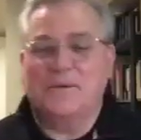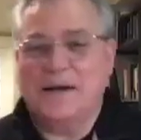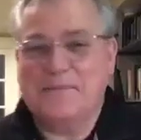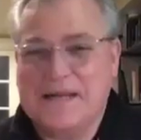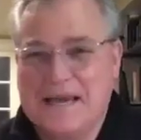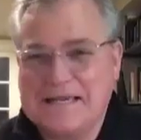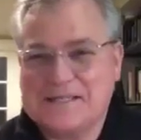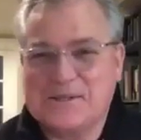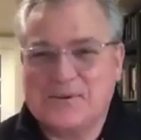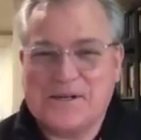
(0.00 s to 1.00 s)
well, I'm gonna ask
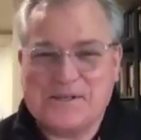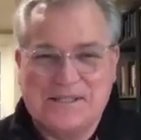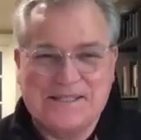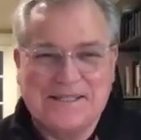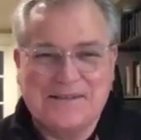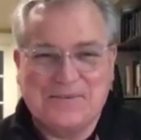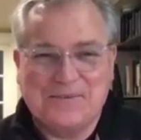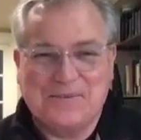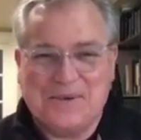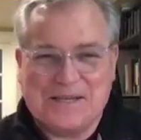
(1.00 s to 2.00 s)
this question.
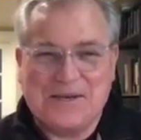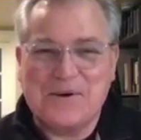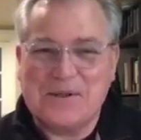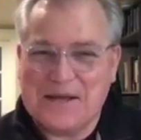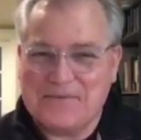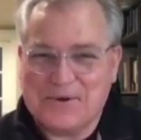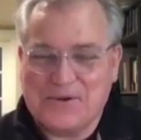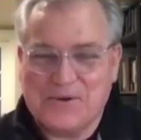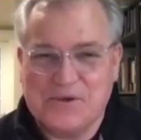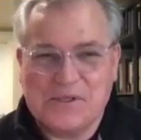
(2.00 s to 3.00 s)
We could go a lot
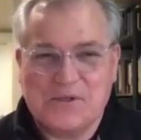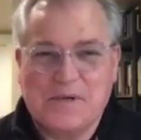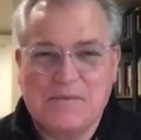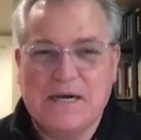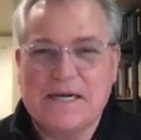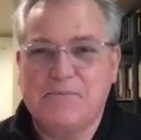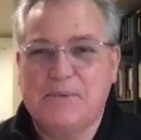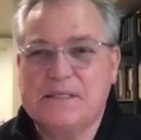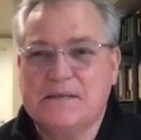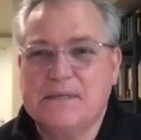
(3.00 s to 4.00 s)
further into this, and we might,
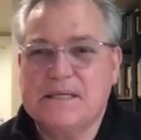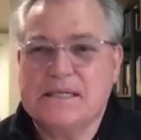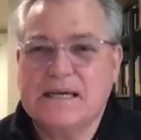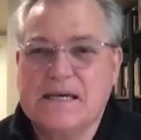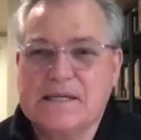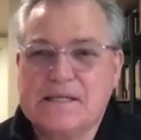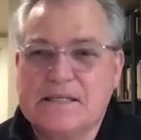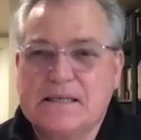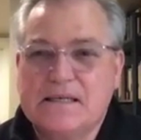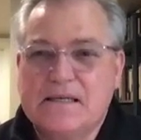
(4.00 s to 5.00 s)
but somebody's
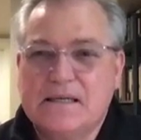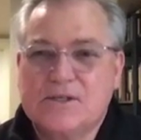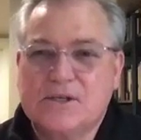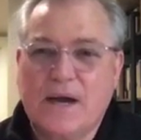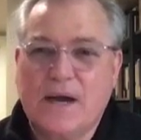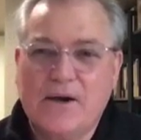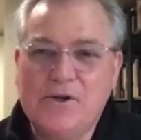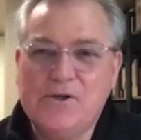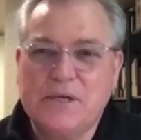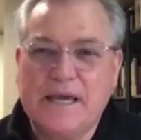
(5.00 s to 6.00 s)
asked, so how
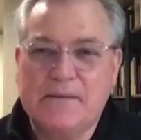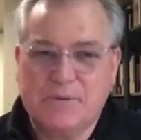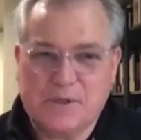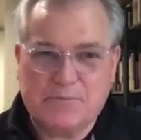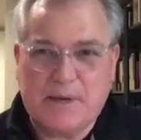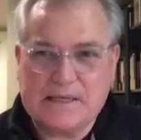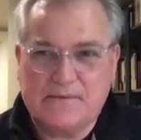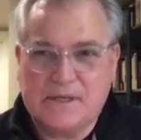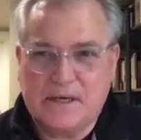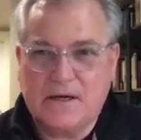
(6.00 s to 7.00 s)
do you gain a
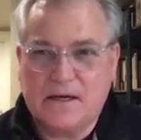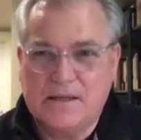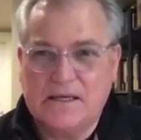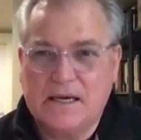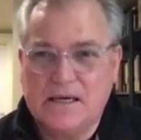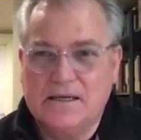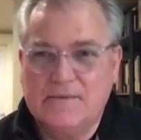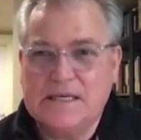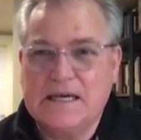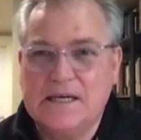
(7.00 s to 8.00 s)
perspective of
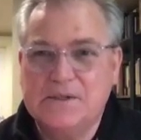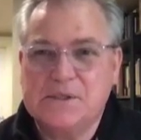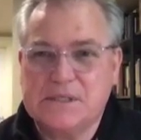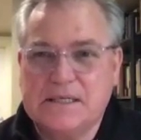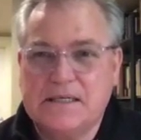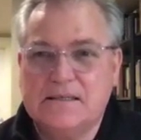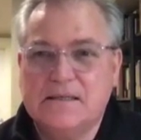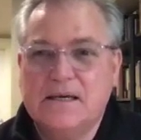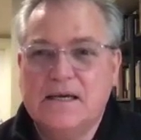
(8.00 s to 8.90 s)
the unseen?